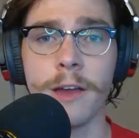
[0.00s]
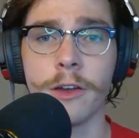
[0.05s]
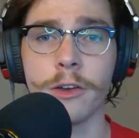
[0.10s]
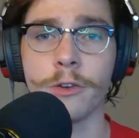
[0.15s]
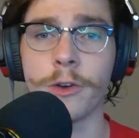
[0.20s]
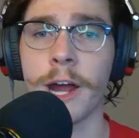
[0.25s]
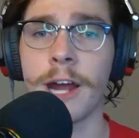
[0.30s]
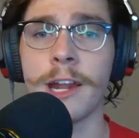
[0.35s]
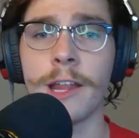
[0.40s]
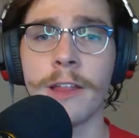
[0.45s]

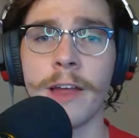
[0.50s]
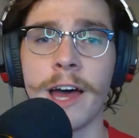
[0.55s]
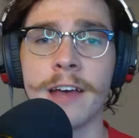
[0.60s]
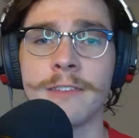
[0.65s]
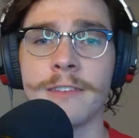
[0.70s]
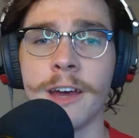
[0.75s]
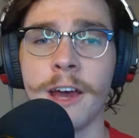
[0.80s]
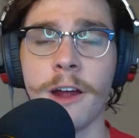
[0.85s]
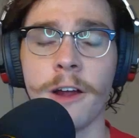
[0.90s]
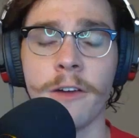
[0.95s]
Granted,
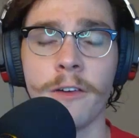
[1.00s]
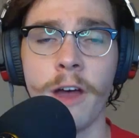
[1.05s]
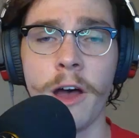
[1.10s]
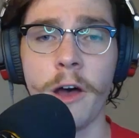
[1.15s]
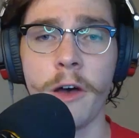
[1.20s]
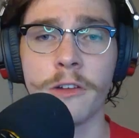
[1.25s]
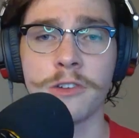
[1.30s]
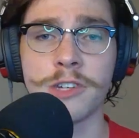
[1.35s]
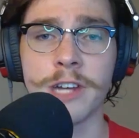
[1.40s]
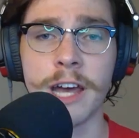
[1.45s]
last night
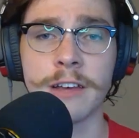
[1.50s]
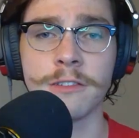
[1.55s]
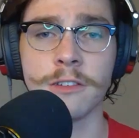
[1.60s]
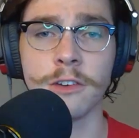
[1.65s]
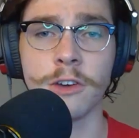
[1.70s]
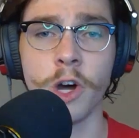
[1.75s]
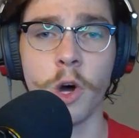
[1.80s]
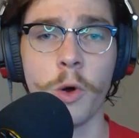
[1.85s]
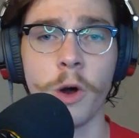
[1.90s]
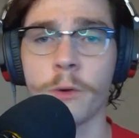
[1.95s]
Jackson
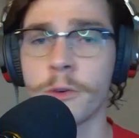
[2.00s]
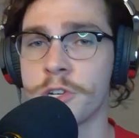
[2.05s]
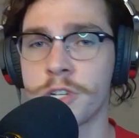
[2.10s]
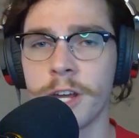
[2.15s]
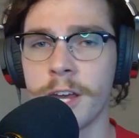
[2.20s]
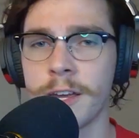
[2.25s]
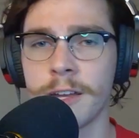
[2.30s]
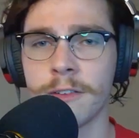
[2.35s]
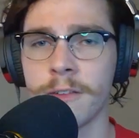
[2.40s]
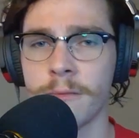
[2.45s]
Kowar was
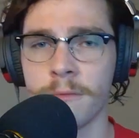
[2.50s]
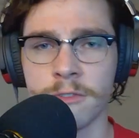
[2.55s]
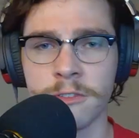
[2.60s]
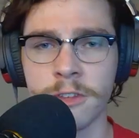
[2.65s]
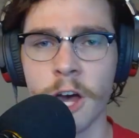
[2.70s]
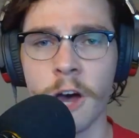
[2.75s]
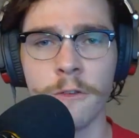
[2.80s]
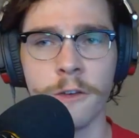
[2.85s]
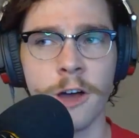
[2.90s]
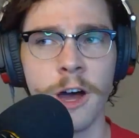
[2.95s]
shaking
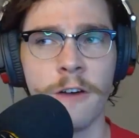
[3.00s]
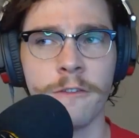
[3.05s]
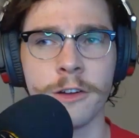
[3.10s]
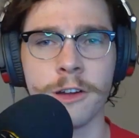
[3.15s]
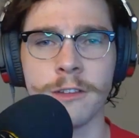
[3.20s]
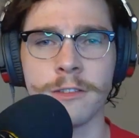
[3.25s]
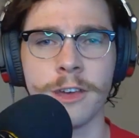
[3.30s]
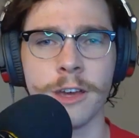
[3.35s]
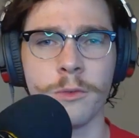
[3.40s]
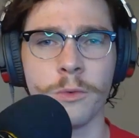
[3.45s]
Salvi off, and
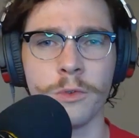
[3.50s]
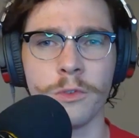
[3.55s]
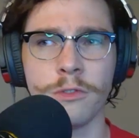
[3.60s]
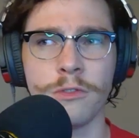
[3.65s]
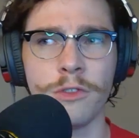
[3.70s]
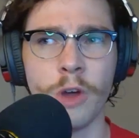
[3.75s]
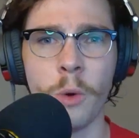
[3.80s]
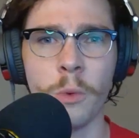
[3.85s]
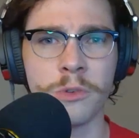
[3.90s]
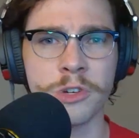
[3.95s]
it's like,
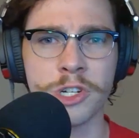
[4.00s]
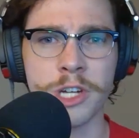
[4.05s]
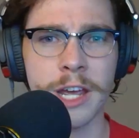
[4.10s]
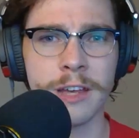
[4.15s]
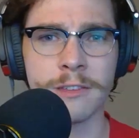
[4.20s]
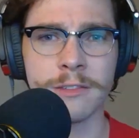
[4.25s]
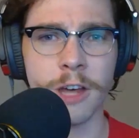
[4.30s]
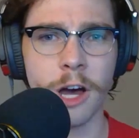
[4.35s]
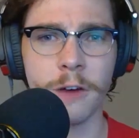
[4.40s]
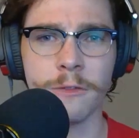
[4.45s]
don't shake
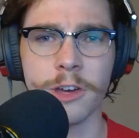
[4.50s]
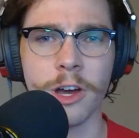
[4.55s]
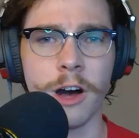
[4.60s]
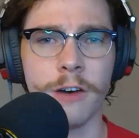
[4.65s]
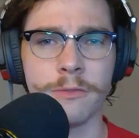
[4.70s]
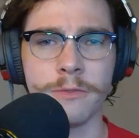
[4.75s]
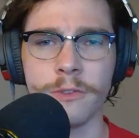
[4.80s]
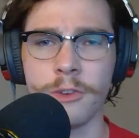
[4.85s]
Salvi off.